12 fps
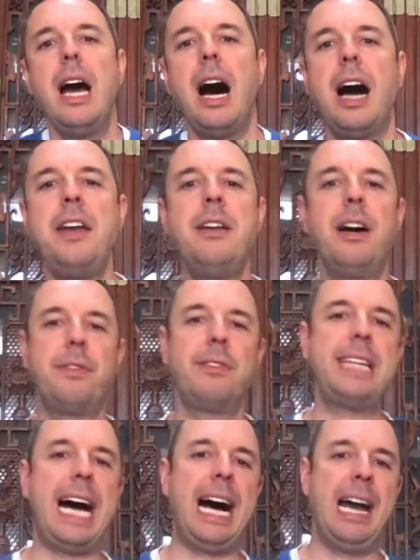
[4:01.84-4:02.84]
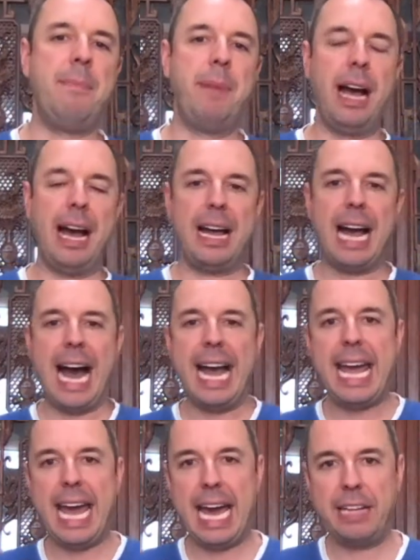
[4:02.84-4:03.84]
Another time, I
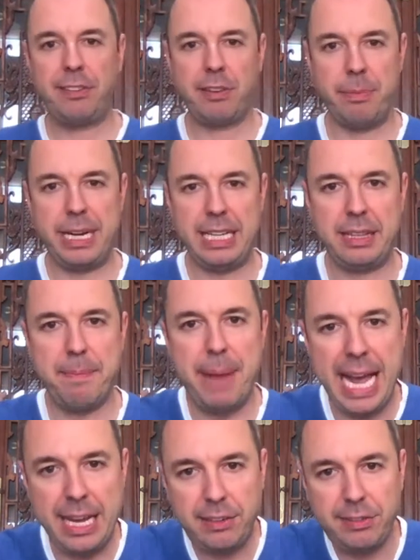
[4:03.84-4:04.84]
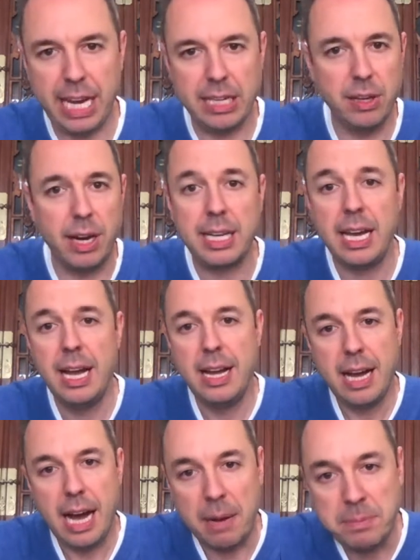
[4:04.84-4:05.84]
had somebody at the bank say, look,
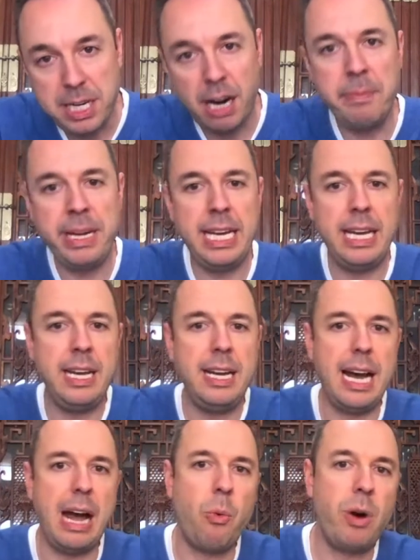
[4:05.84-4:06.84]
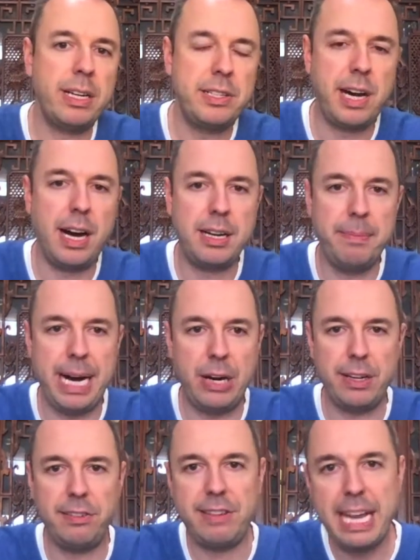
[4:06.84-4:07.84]
I'm coming in. I want to talk about
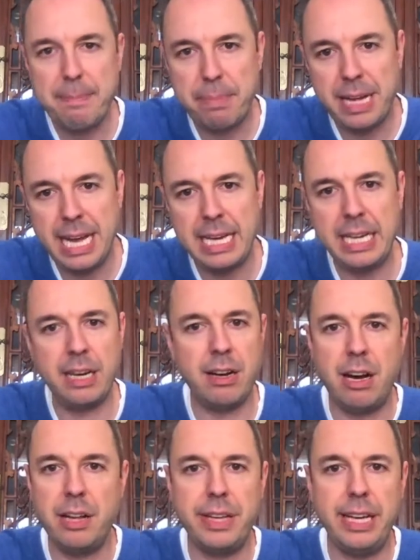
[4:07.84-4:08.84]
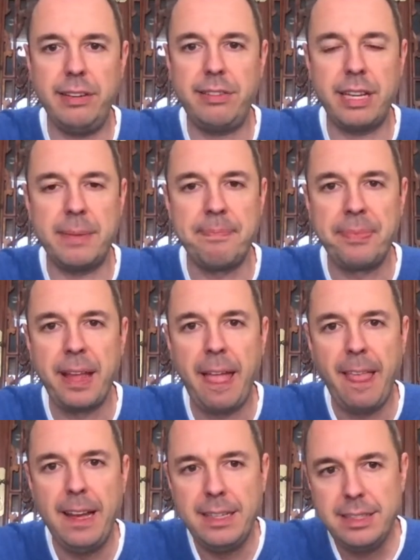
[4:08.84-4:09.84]
estate planning and all this. And
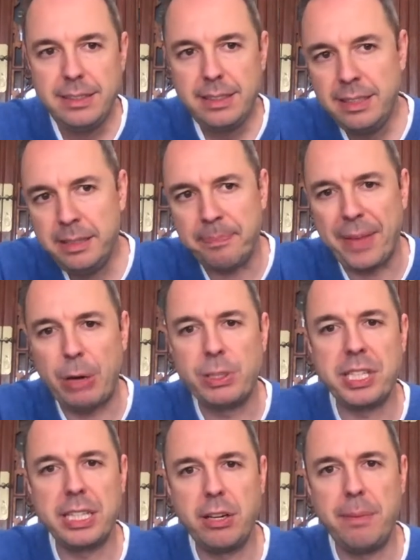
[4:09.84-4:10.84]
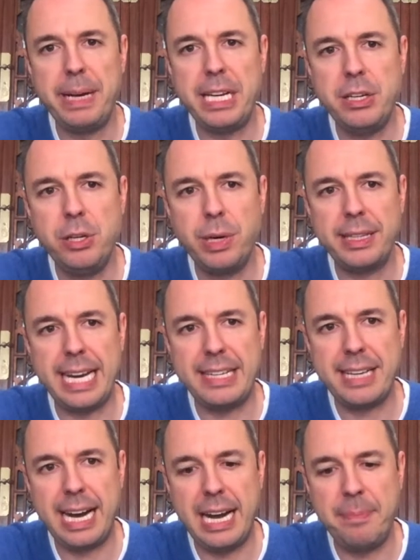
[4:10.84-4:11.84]
I was a little bit new at that
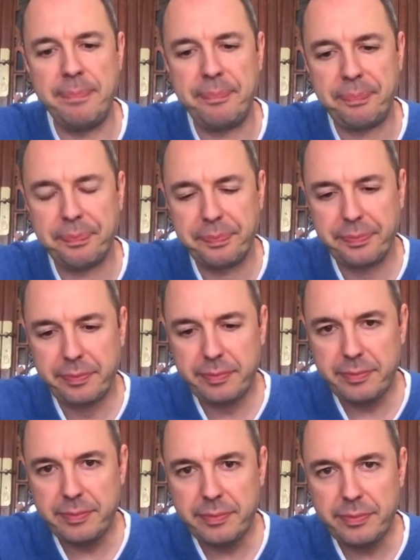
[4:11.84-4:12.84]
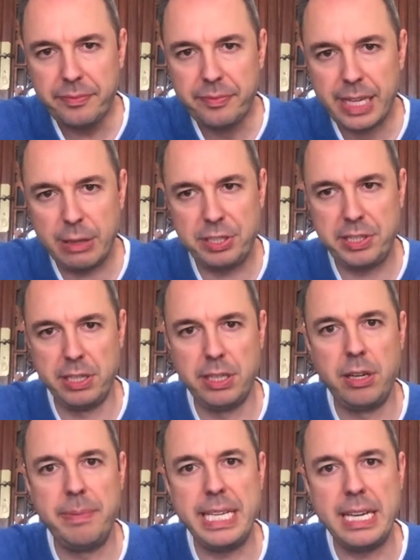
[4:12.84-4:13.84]
time. I was still a
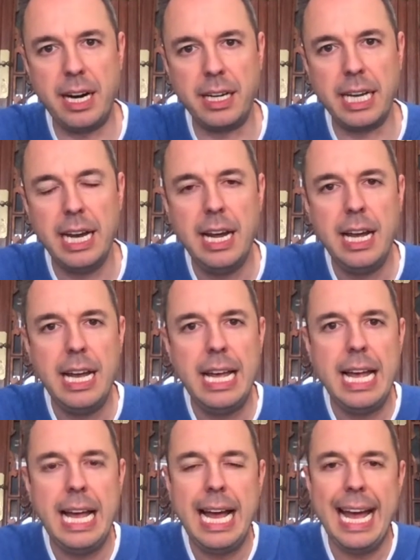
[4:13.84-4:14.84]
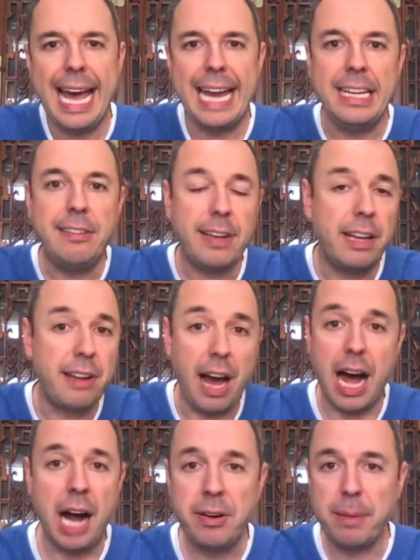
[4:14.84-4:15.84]
little bit young. And he says,
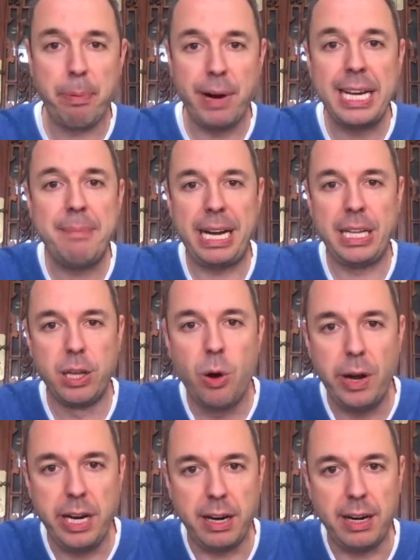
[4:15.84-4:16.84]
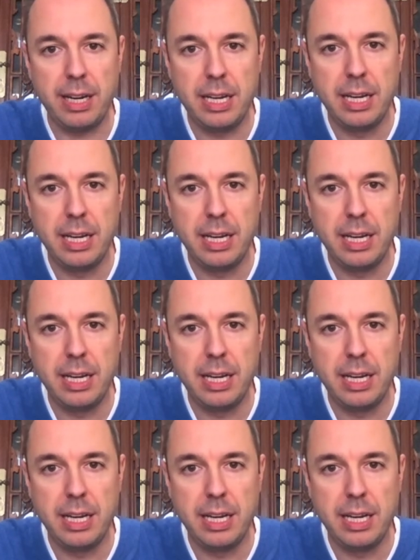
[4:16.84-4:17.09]
I'm going to bring in my lawyer.